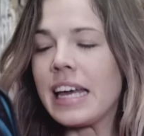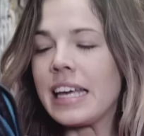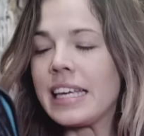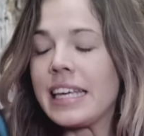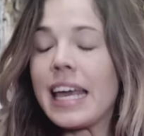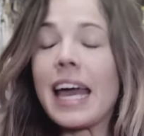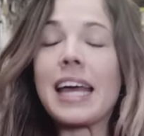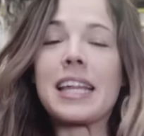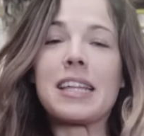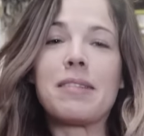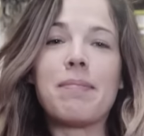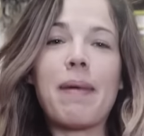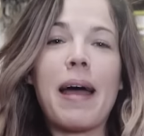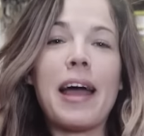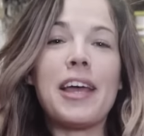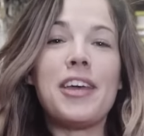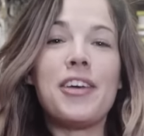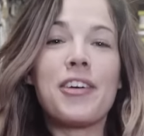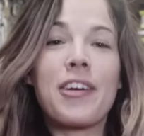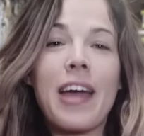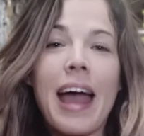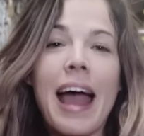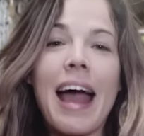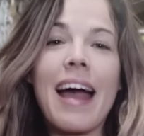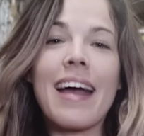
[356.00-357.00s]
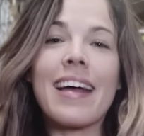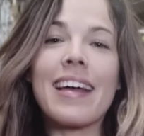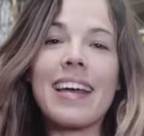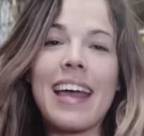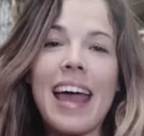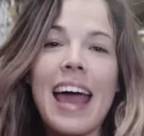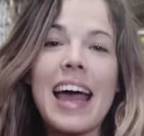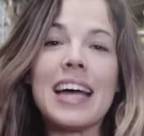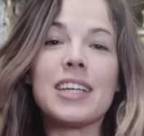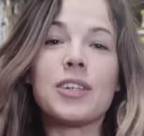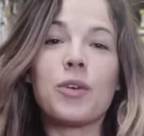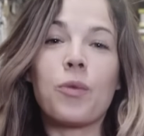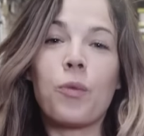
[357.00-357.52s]
Yes, Matt, you can
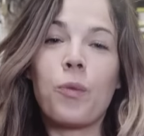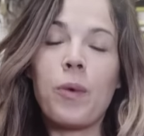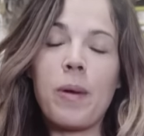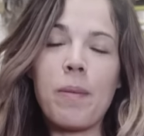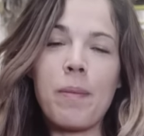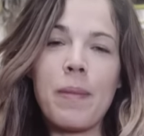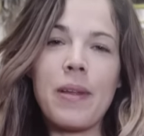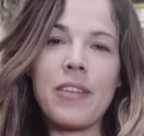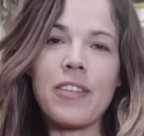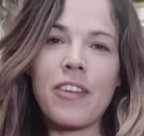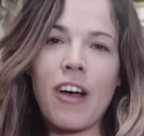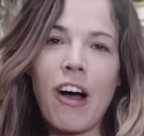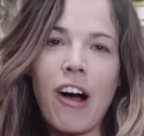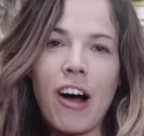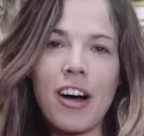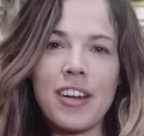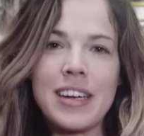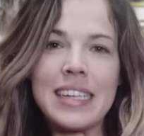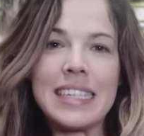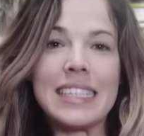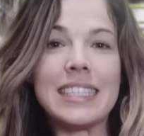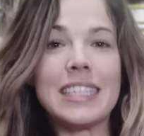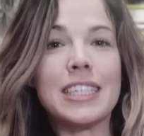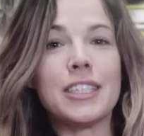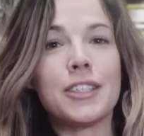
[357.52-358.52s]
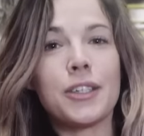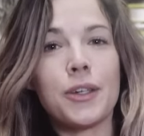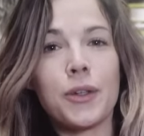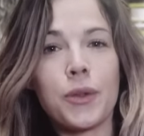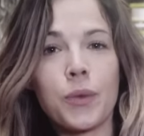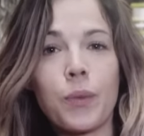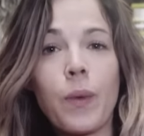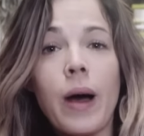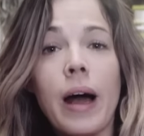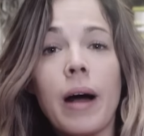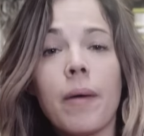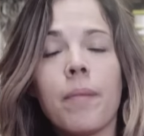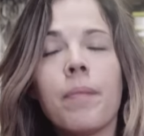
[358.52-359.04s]
get women's harnesses
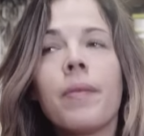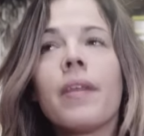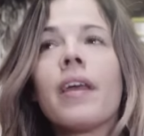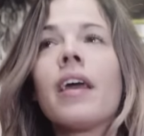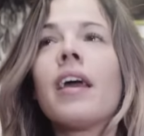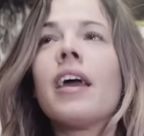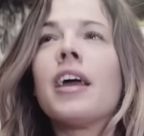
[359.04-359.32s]
as well.